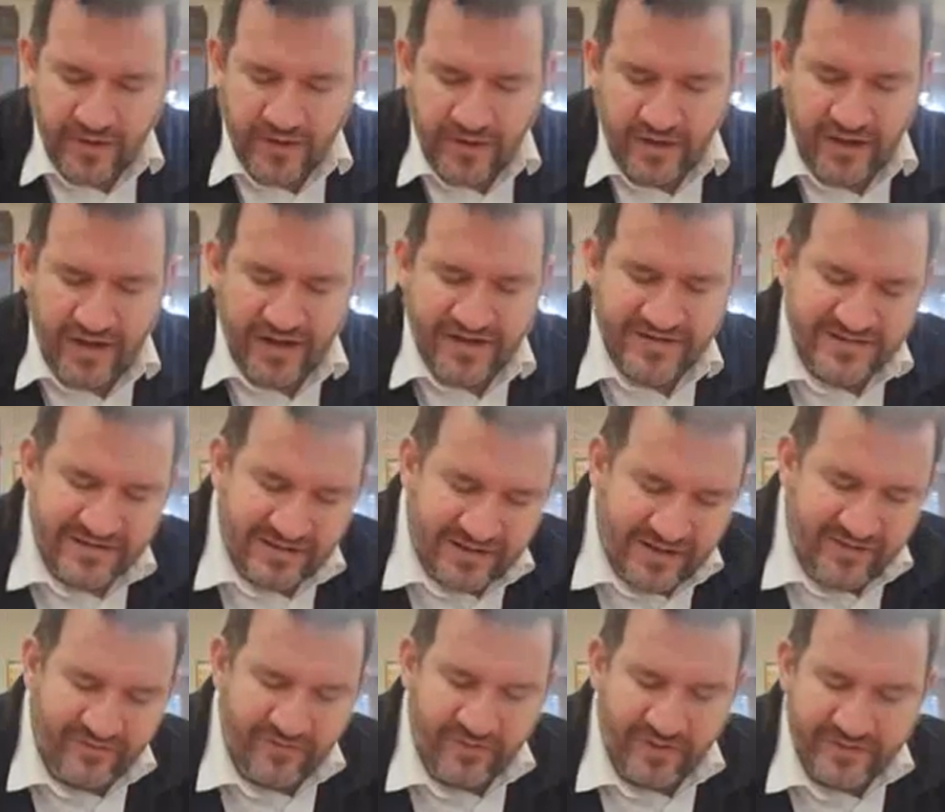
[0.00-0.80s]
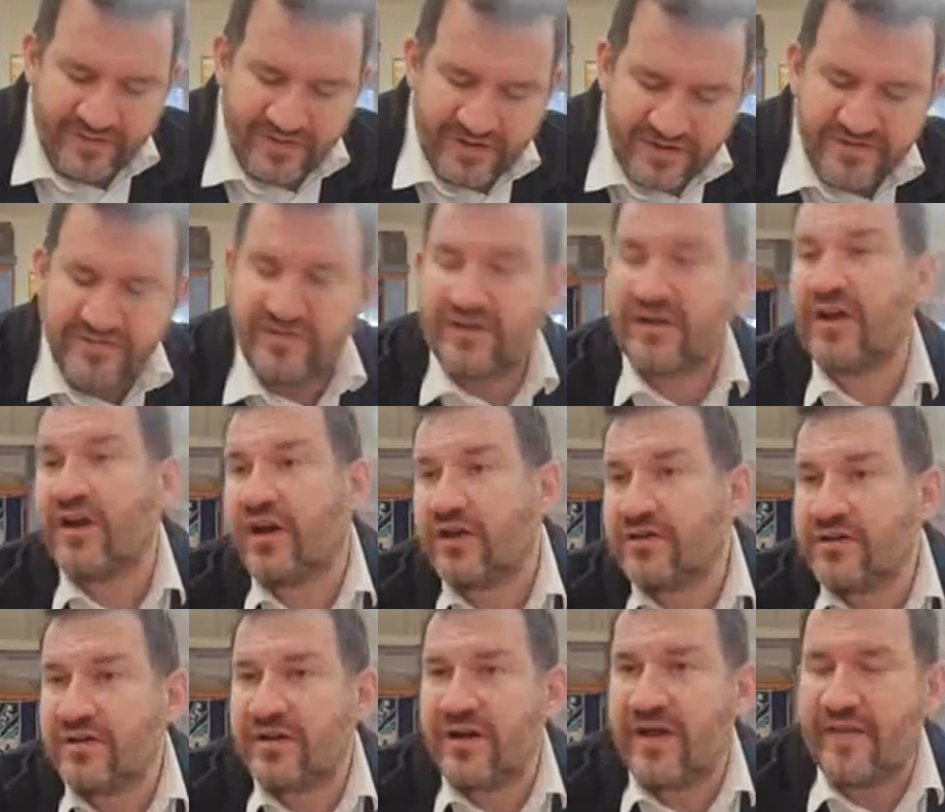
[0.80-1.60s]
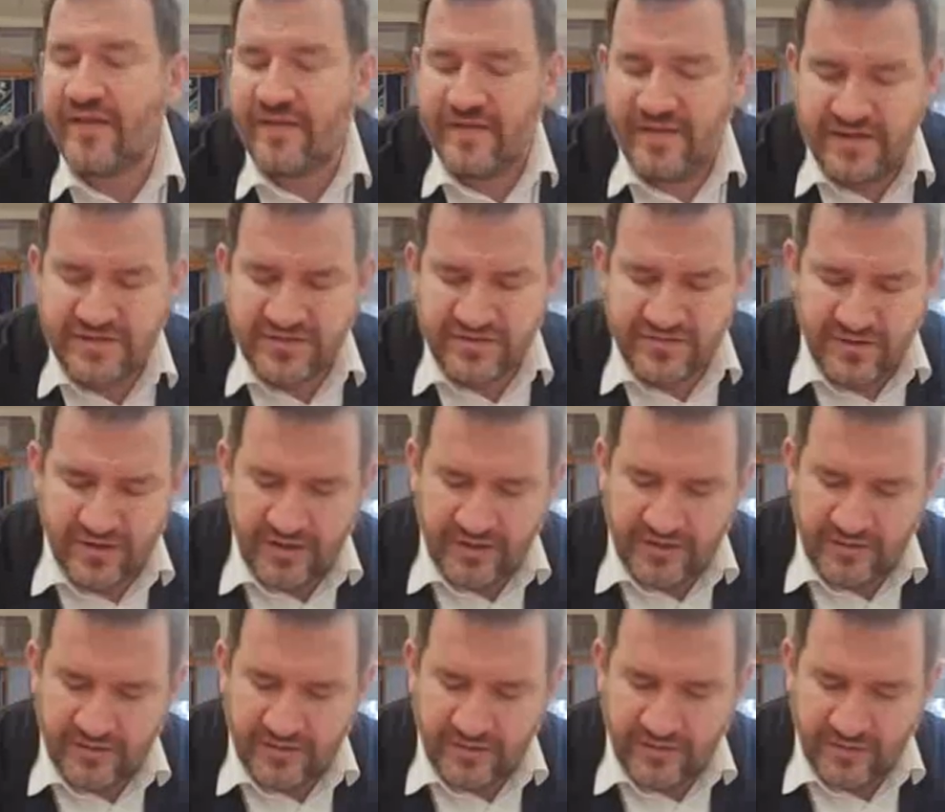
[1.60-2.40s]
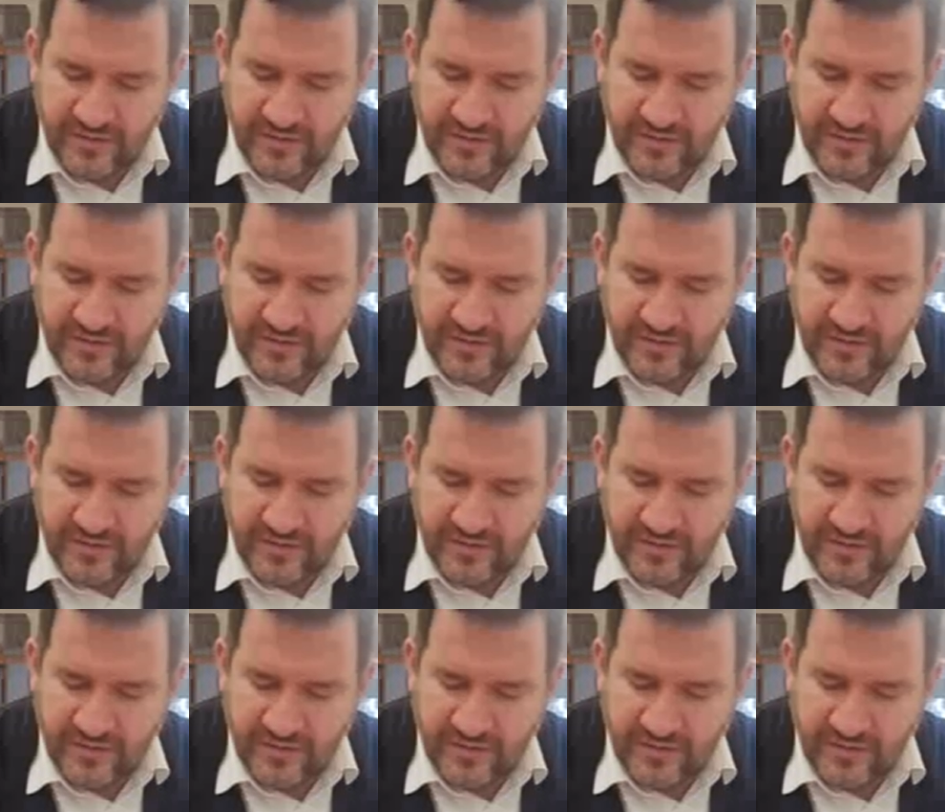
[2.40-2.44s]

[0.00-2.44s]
He has to leave one district and go to another district.